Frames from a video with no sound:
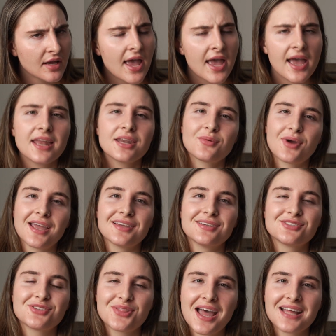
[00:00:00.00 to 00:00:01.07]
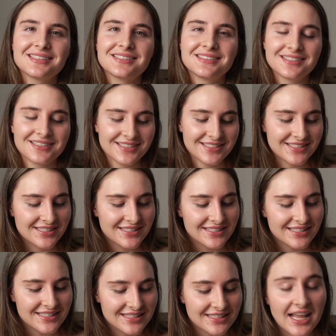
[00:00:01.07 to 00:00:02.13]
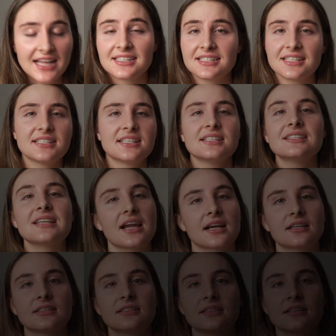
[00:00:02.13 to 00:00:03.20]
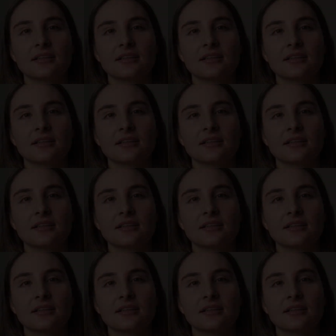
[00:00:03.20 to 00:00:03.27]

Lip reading: Anyway, so that's statistics.